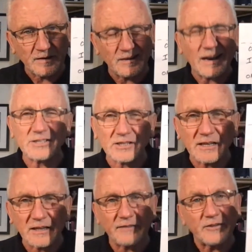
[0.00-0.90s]
Actually
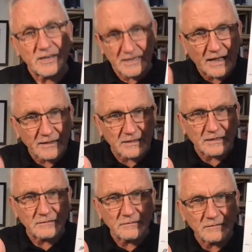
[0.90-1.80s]
11.
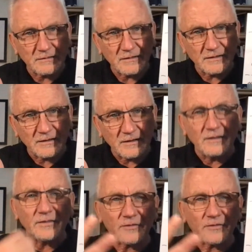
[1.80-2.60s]
Nothing. The